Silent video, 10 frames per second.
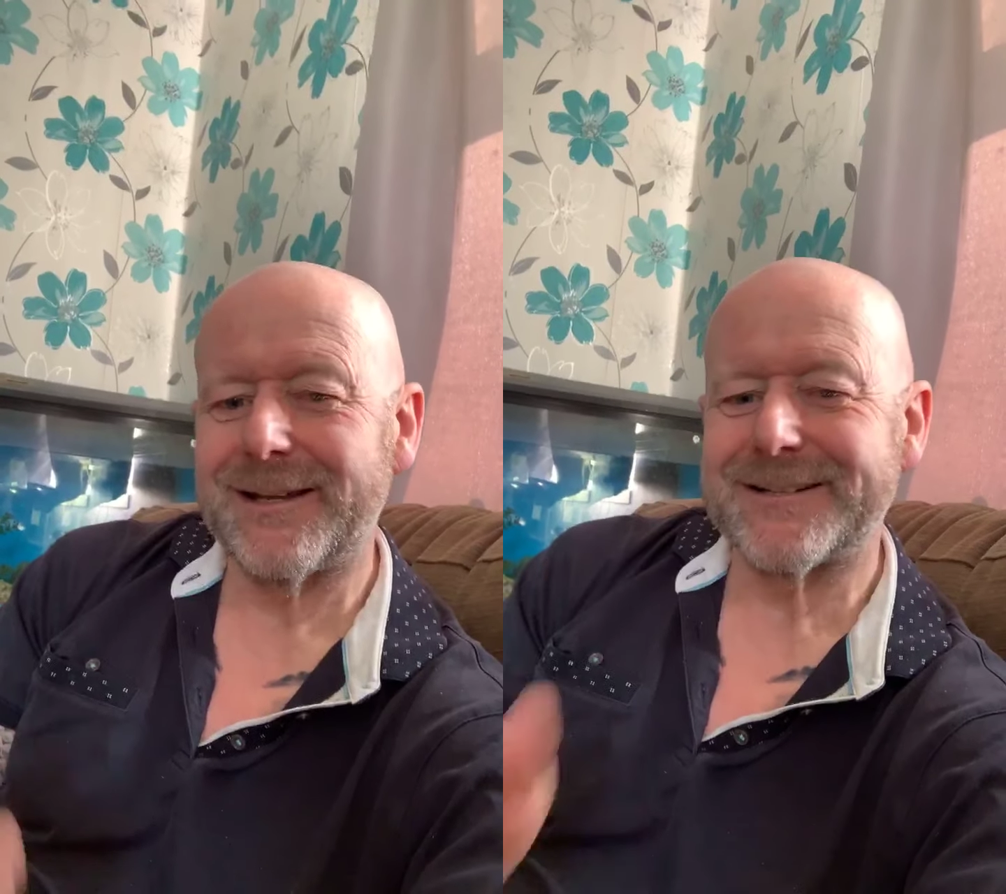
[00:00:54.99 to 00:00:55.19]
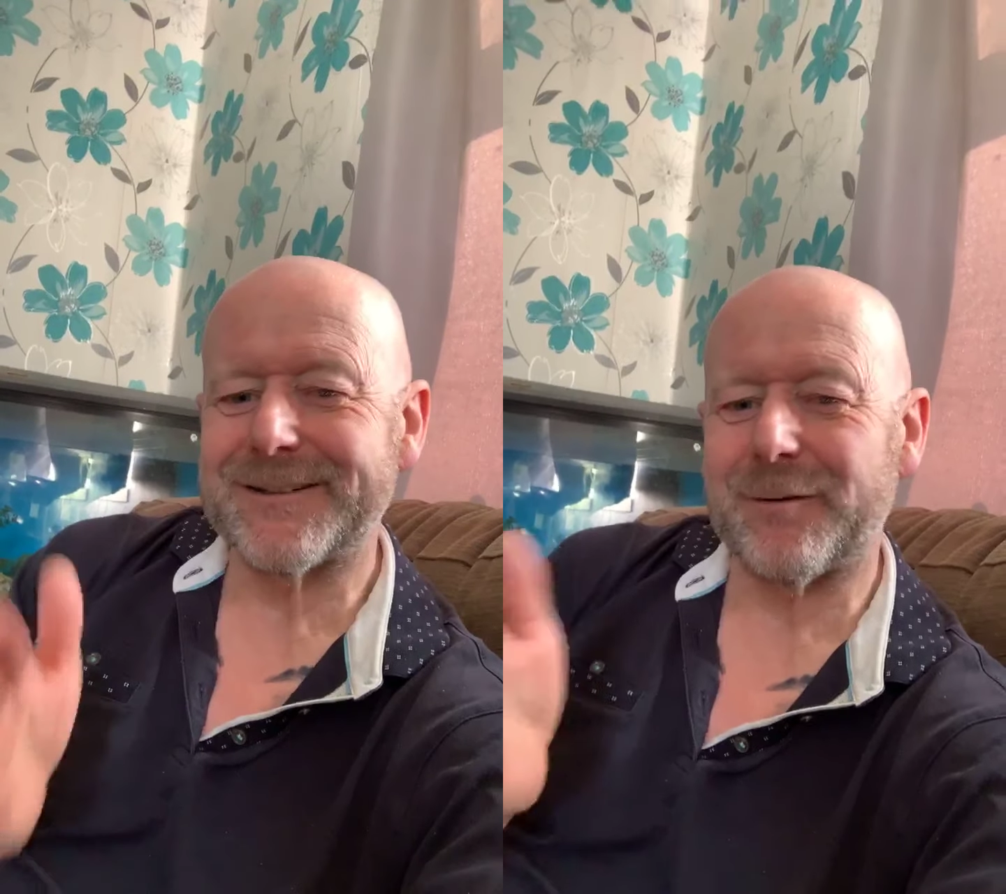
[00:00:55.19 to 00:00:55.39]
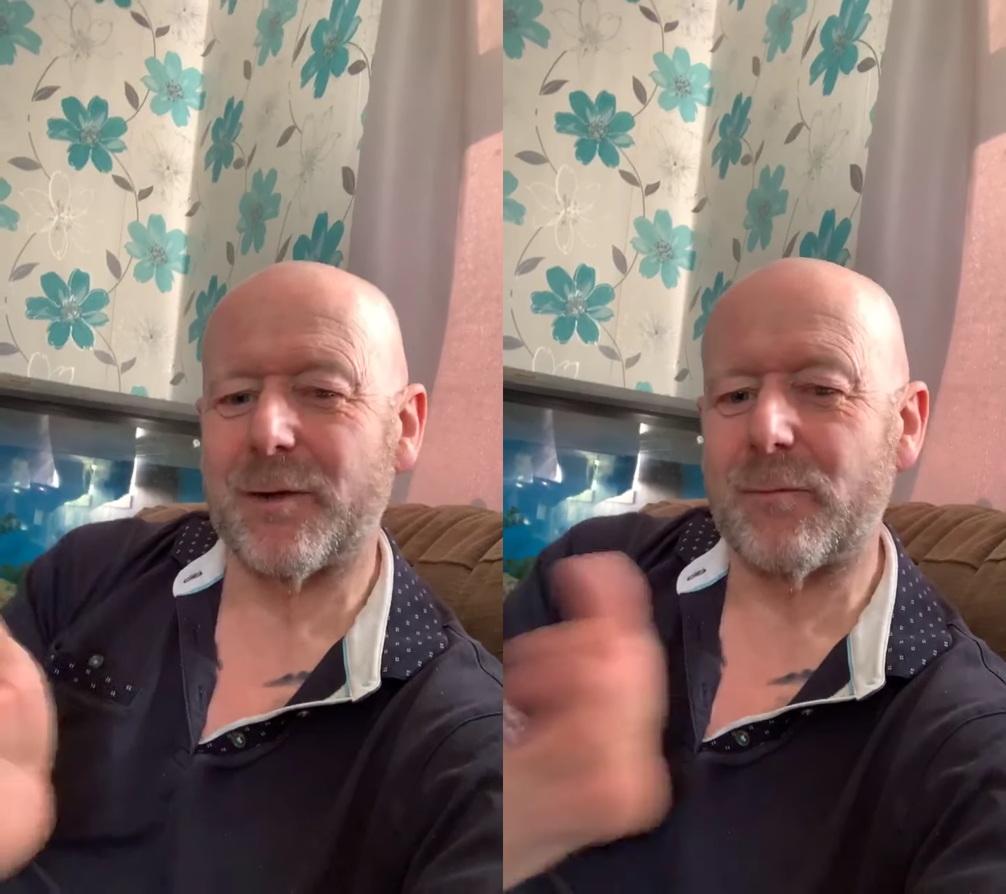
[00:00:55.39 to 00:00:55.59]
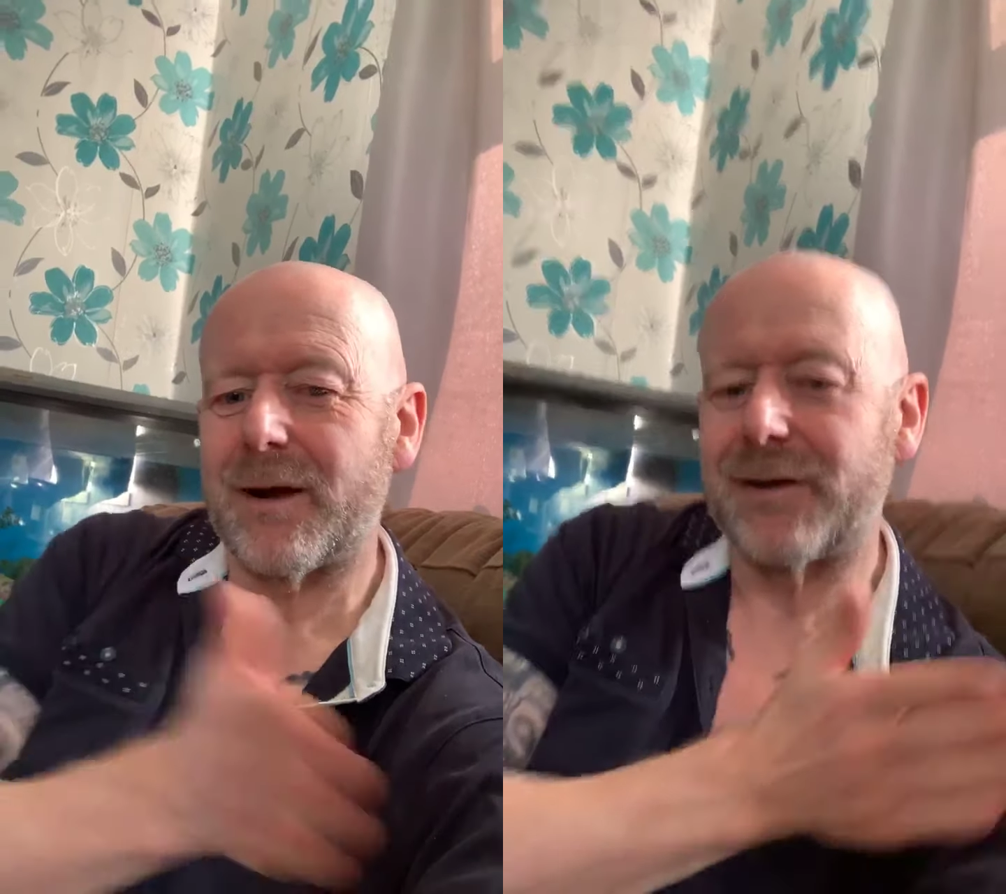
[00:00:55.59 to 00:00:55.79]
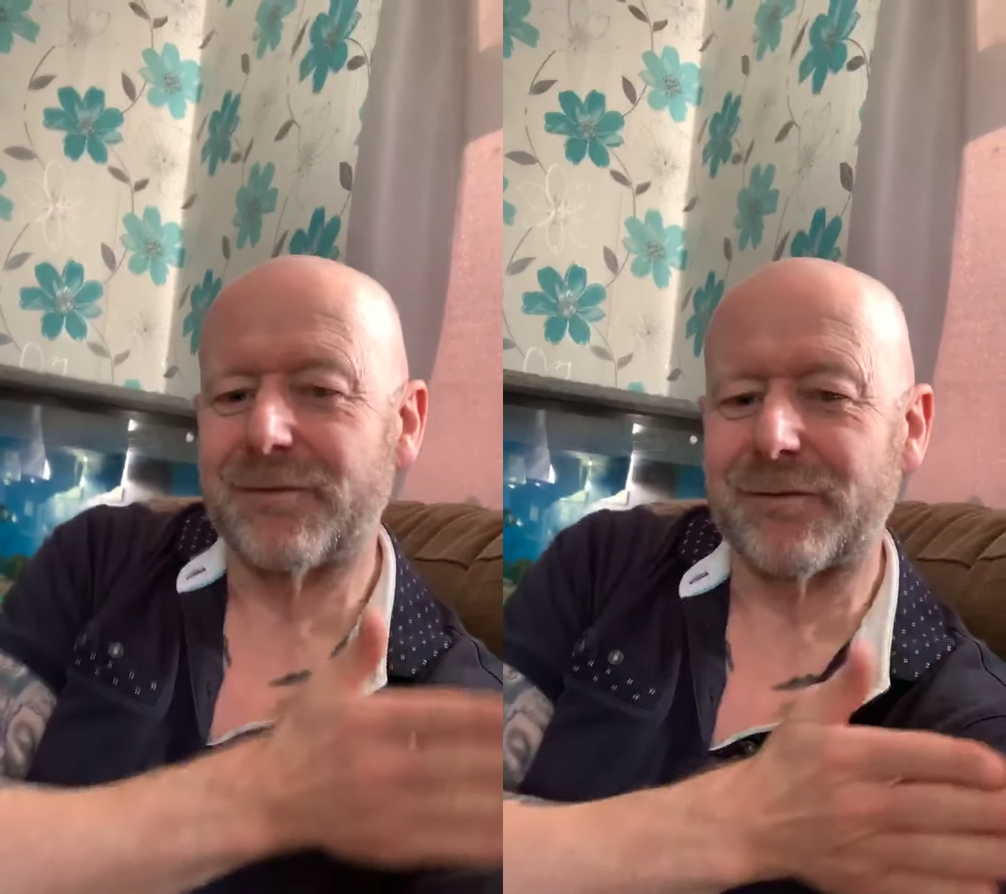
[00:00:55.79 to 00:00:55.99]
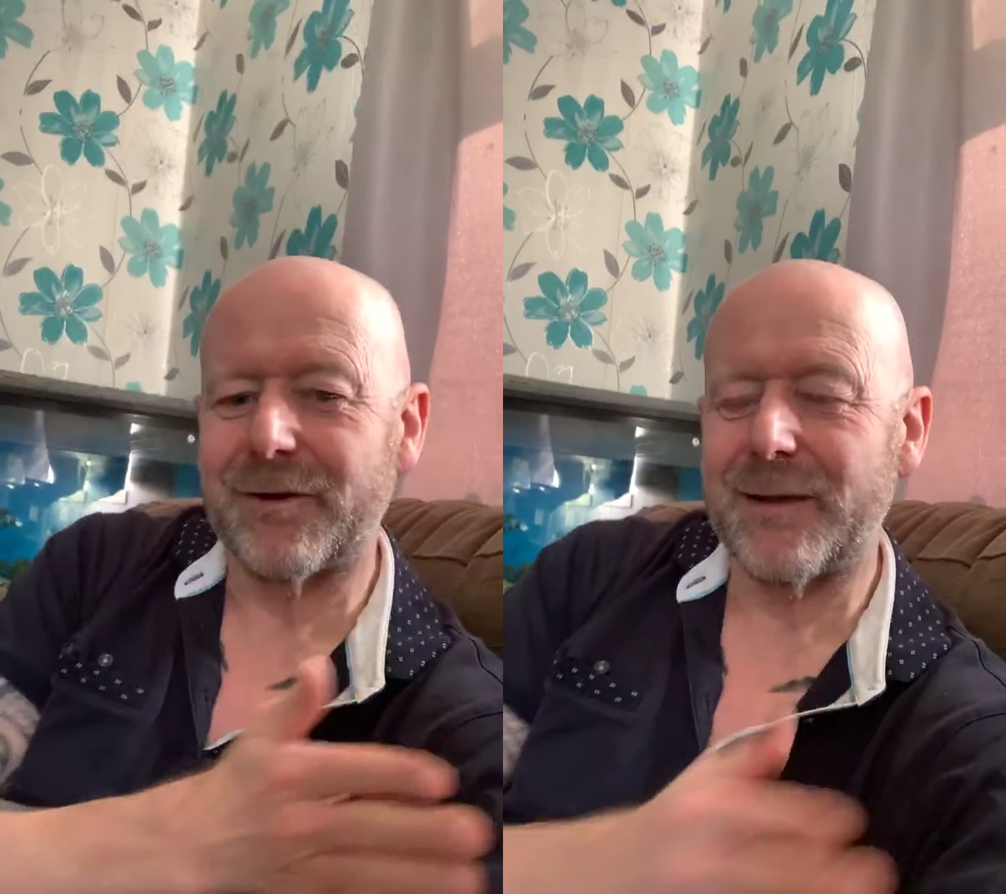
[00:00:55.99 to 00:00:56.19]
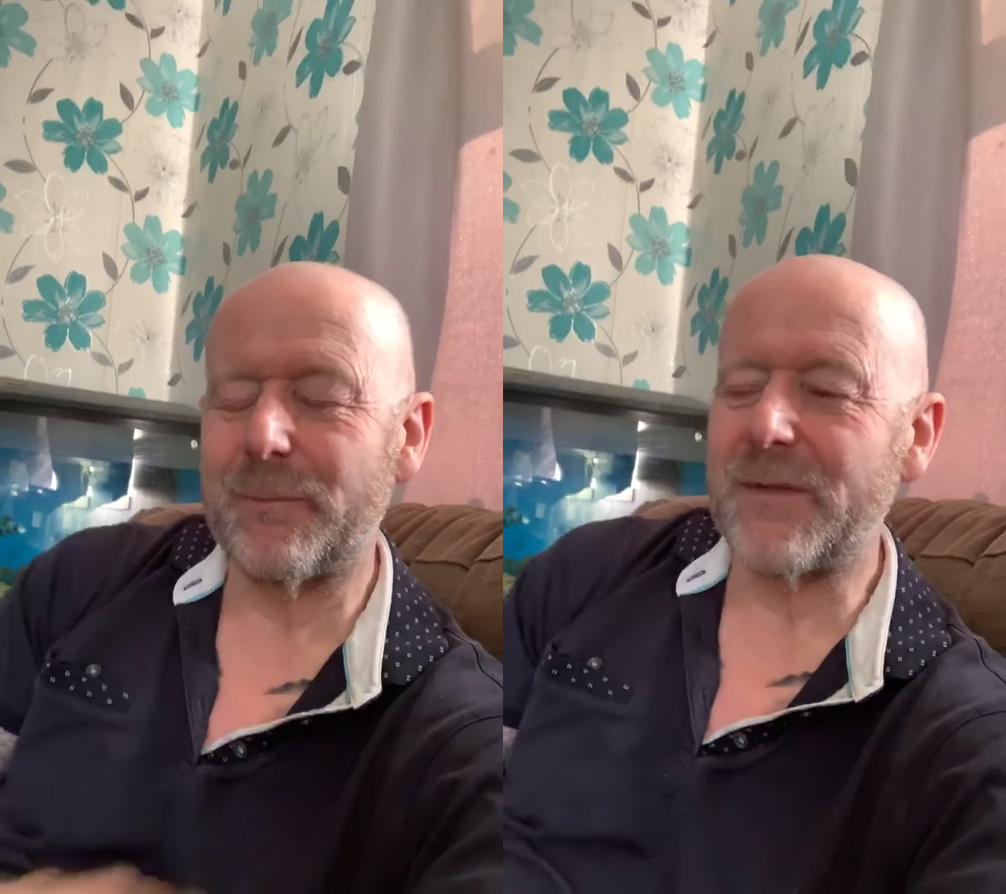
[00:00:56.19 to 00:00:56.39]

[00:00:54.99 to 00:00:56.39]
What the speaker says: so I'm running through it,